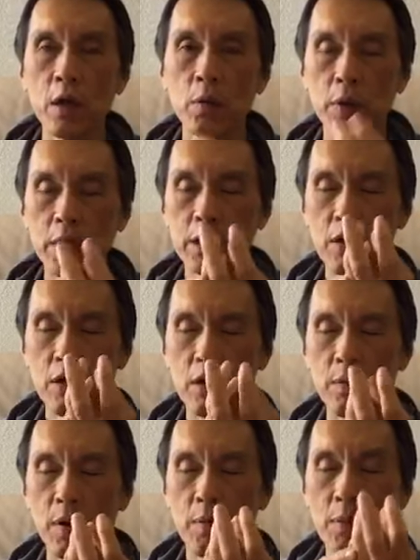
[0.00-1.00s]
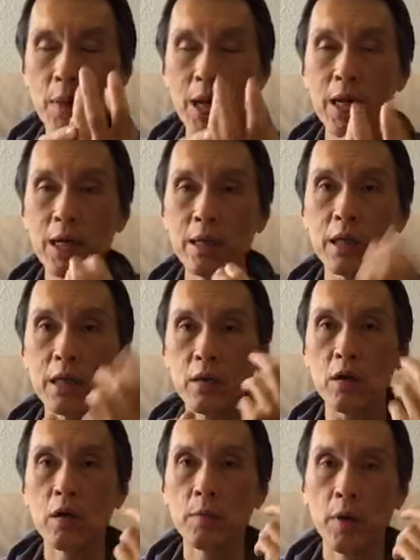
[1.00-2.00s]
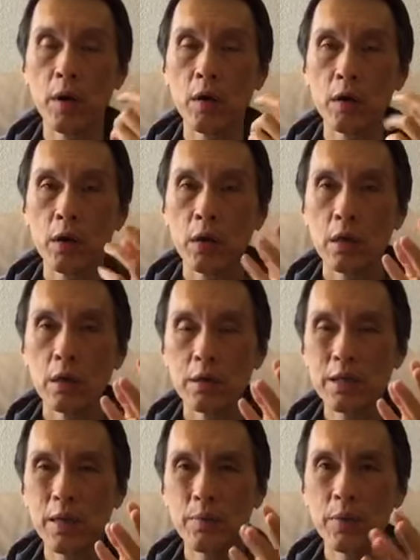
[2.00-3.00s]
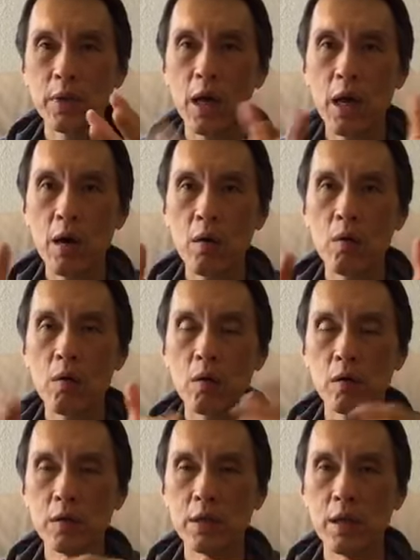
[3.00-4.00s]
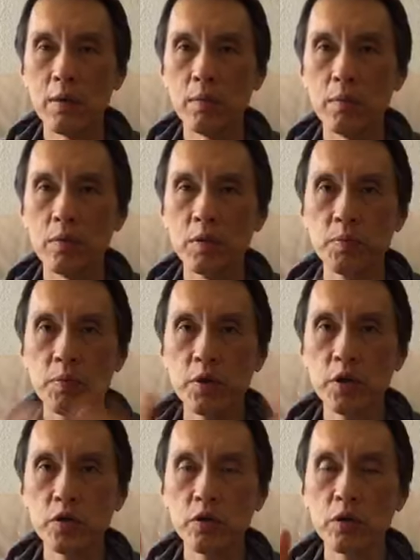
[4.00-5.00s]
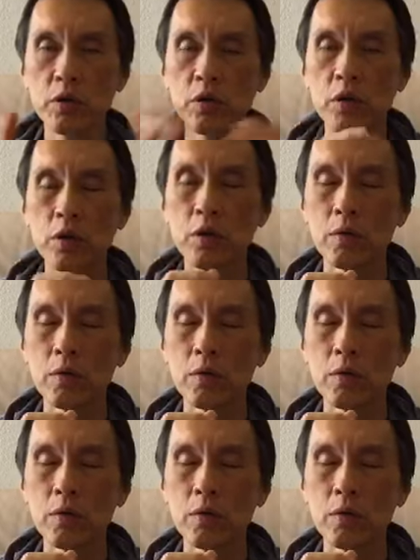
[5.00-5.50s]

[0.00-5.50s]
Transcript: When I talk about mind, they talk about some Tao or some spiritual,